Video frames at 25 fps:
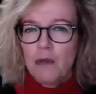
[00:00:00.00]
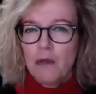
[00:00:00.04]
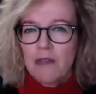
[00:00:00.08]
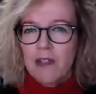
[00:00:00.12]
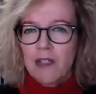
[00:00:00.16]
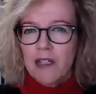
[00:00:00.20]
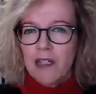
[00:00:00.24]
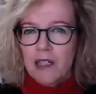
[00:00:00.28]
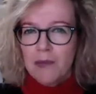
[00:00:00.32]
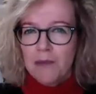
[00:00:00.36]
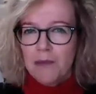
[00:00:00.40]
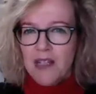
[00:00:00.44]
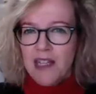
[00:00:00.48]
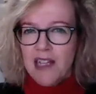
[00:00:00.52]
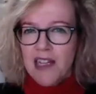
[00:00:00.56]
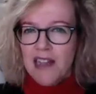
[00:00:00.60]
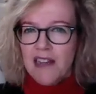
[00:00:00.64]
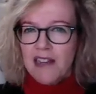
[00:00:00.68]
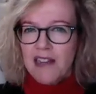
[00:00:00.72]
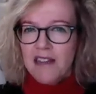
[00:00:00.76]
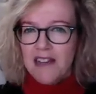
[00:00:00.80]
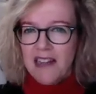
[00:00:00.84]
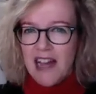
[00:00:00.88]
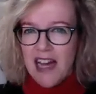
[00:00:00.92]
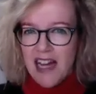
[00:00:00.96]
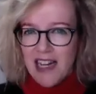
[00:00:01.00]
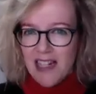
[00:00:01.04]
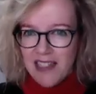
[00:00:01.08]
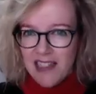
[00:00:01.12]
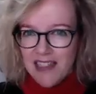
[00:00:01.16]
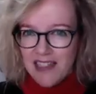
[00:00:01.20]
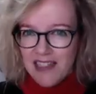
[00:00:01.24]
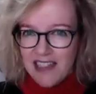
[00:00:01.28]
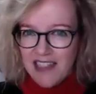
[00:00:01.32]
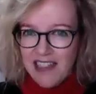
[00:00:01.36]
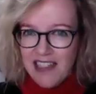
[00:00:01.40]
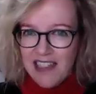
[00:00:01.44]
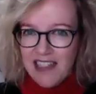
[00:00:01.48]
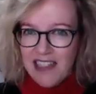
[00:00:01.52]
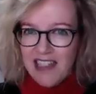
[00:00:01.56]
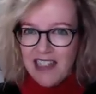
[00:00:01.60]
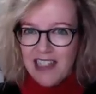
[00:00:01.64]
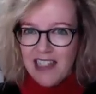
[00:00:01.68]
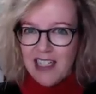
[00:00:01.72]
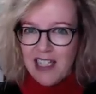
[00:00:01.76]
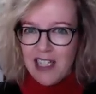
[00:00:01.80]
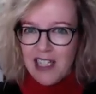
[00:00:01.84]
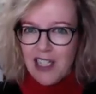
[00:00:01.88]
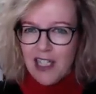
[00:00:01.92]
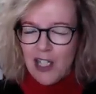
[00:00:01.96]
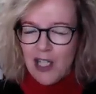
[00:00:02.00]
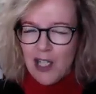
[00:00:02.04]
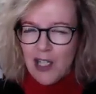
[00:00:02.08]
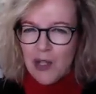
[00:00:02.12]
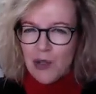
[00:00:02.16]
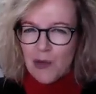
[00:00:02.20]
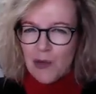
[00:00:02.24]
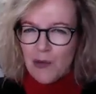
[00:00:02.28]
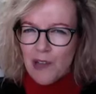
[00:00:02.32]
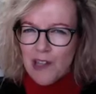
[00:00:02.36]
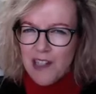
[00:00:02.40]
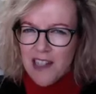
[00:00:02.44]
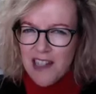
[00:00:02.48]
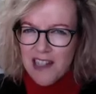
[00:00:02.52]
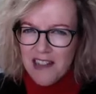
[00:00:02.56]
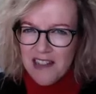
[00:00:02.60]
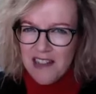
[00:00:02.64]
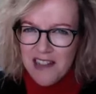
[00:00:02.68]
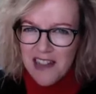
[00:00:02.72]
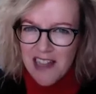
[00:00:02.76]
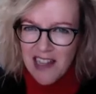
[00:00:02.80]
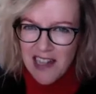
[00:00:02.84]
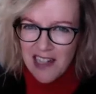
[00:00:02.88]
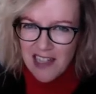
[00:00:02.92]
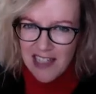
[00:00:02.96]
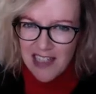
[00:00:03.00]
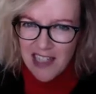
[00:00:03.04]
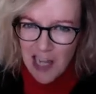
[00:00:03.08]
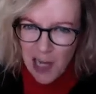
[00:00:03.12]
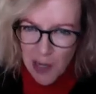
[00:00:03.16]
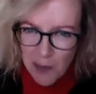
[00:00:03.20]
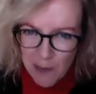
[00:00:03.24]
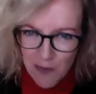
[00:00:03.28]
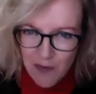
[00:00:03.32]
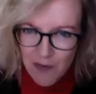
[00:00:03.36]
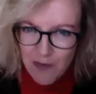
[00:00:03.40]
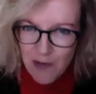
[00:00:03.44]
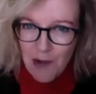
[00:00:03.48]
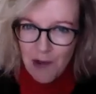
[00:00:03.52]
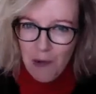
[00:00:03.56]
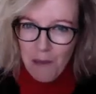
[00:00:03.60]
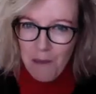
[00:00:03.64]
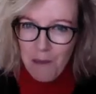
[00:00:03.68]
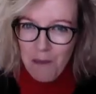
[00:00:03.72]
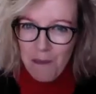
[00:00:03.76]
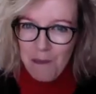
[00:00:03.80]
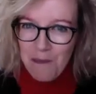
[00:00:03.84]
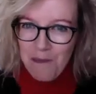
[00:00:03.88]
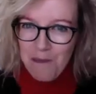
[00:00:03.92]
tell me exactly where does that come from.